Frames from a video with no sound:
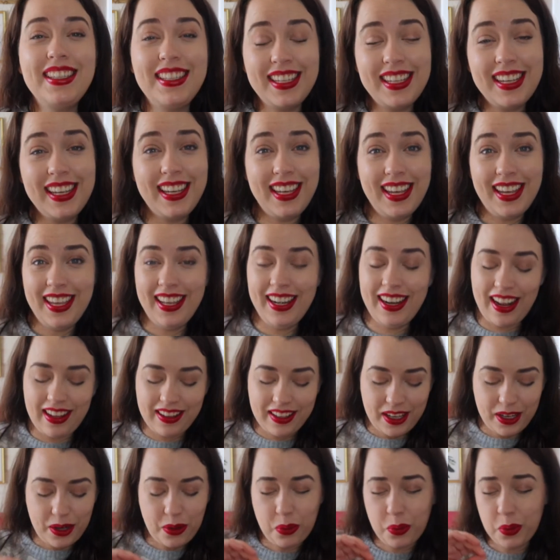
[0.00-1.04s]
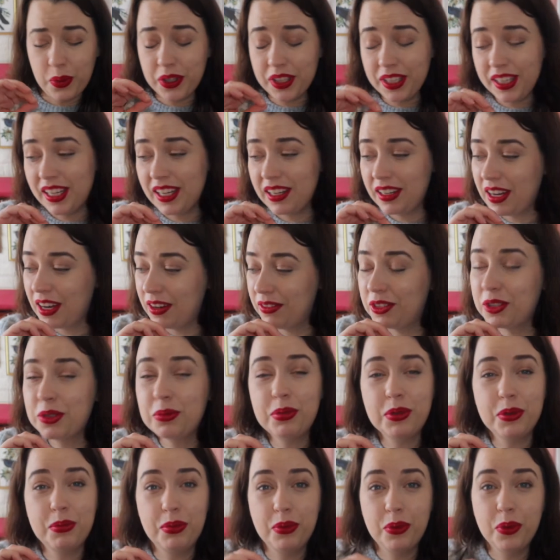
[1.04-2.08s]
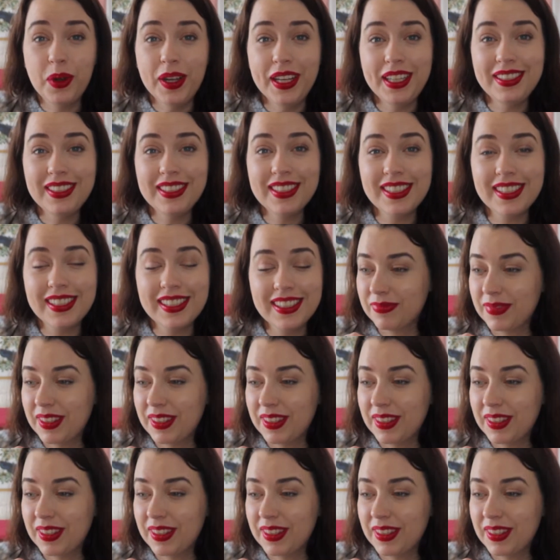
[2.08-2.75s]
dig in at like a really uncomfortable point,